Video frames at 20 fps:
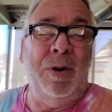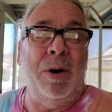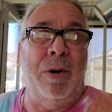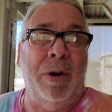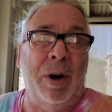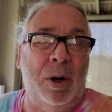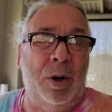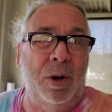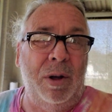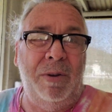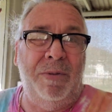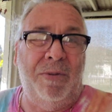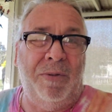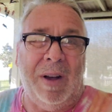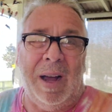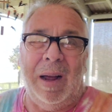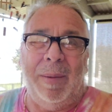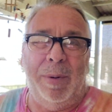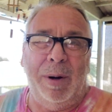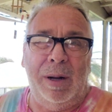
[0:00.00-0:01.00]
you're a good
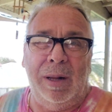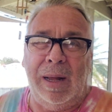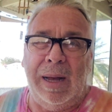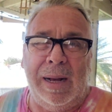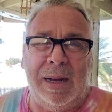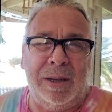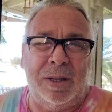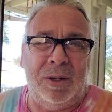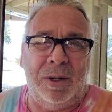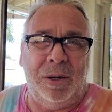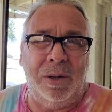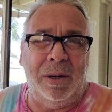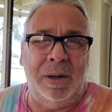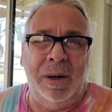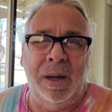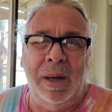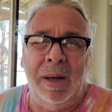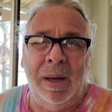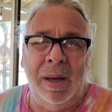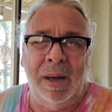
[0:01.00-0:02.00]
fiberglasser,
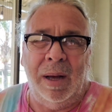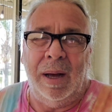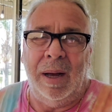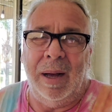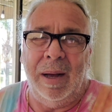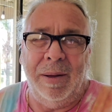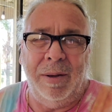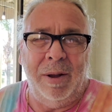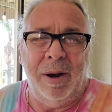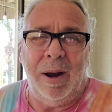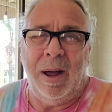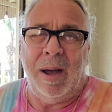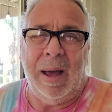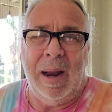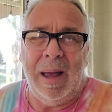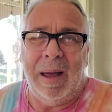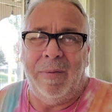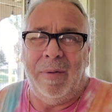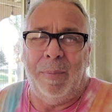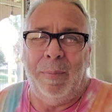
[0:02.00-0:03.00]
you're not going
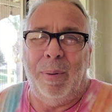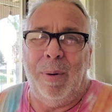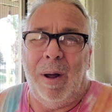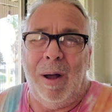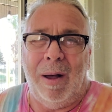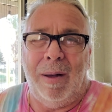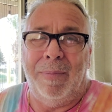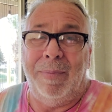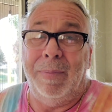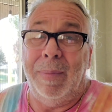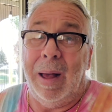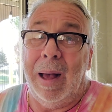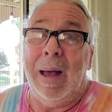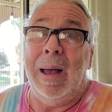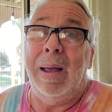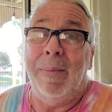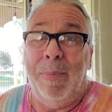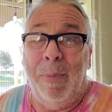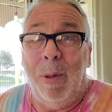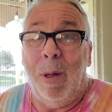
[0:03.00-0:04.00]
to have a problem. I
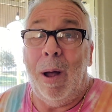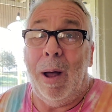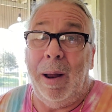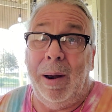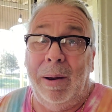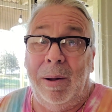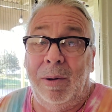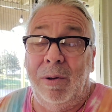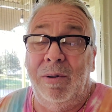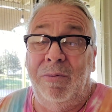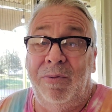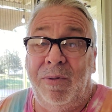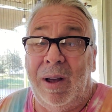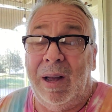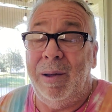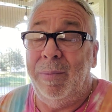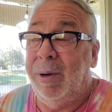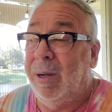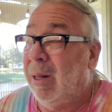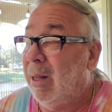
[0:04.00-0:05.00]
am not a good
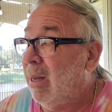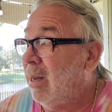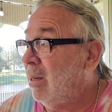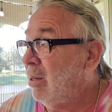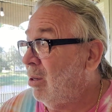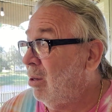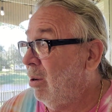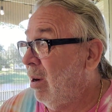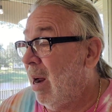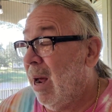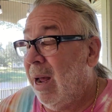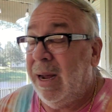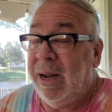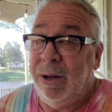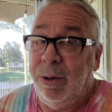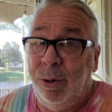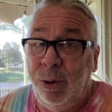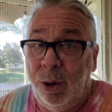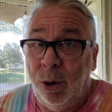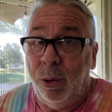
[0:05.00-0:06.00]
fiberglasser. I can
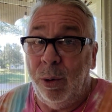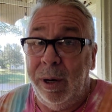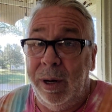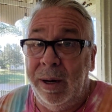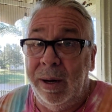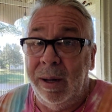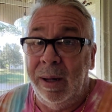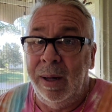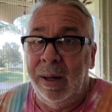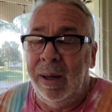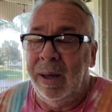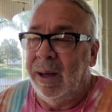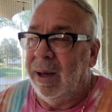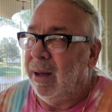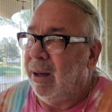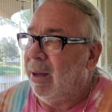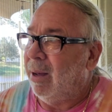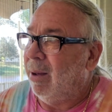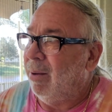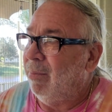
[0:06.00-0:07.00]
do it.
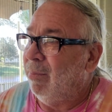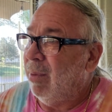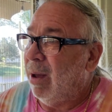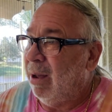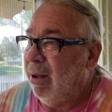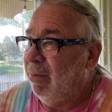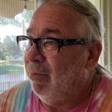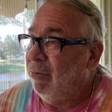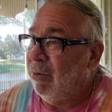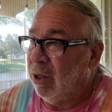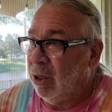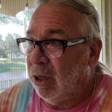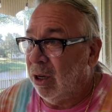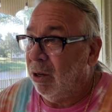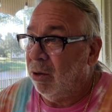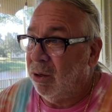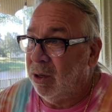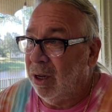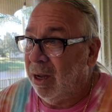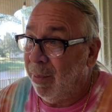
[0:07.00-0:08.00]
My
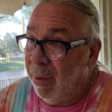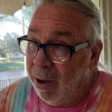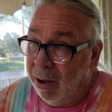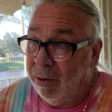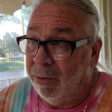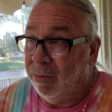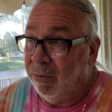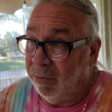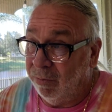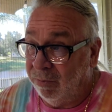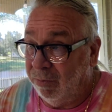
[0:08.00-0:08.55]
results come out